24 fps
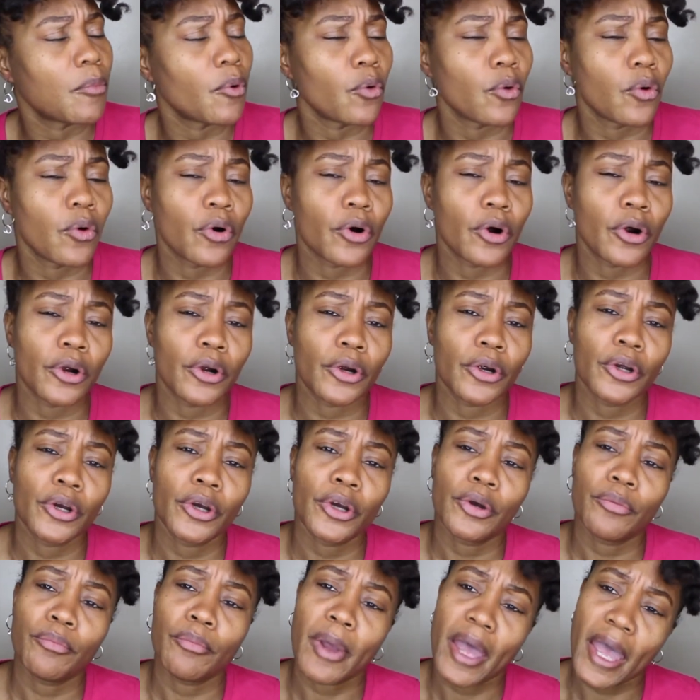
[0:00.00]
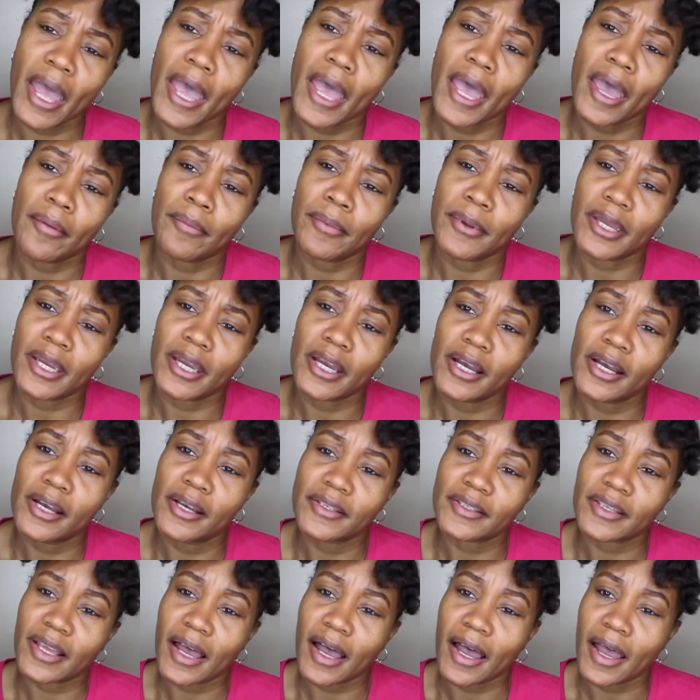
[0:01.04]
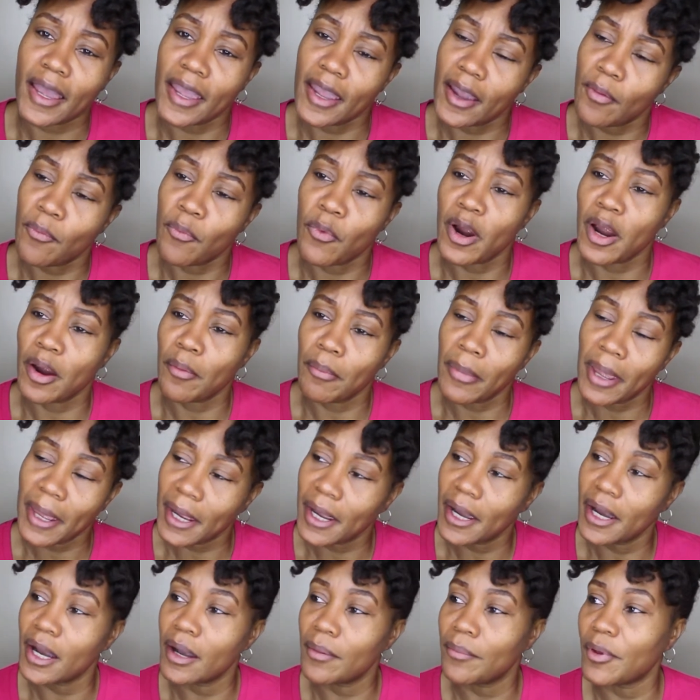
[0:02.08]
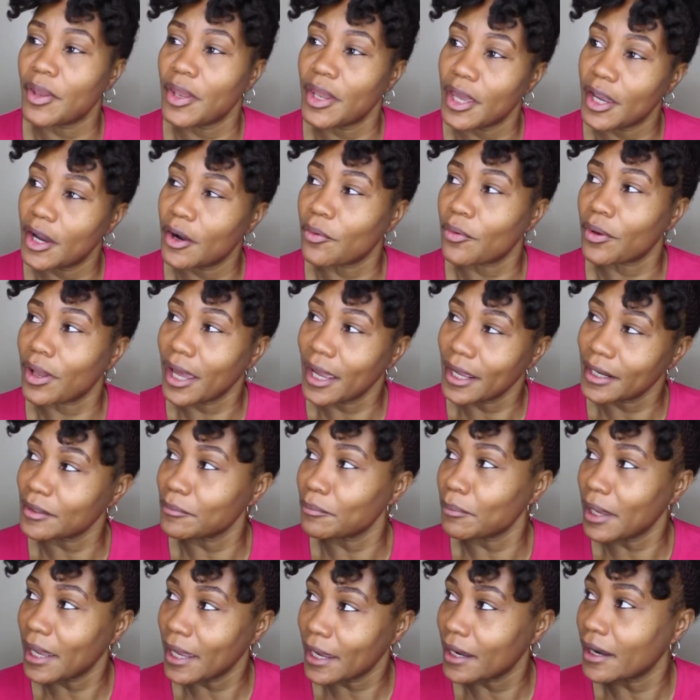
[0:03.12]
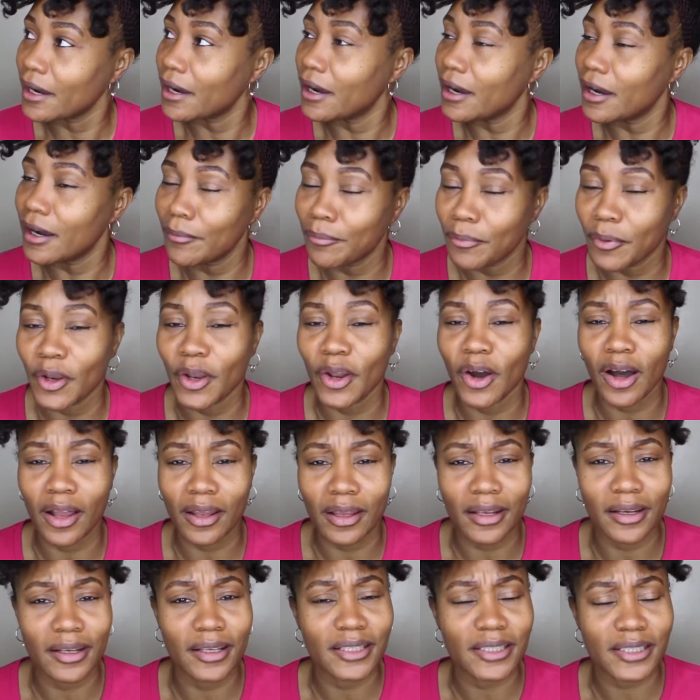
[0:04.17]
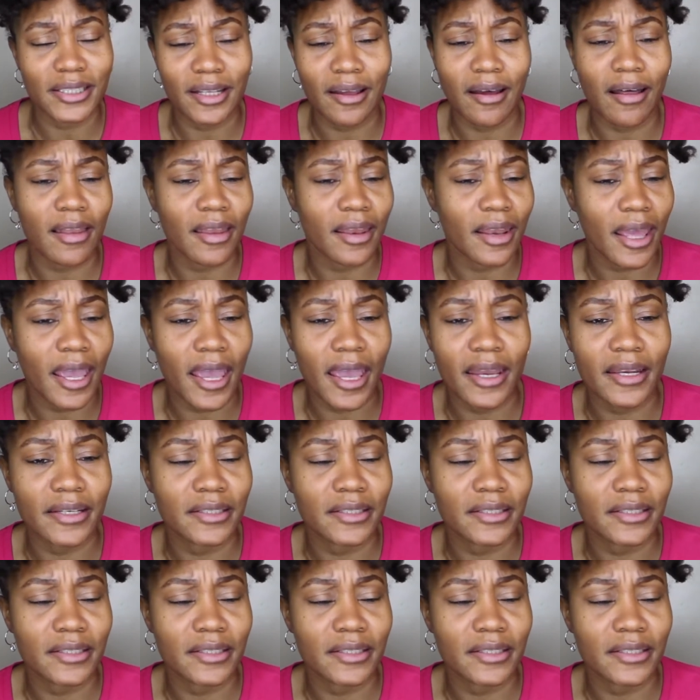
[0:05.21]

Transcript: or mad because I am wearing makeup and they don't like the makeup and all of this and all of that.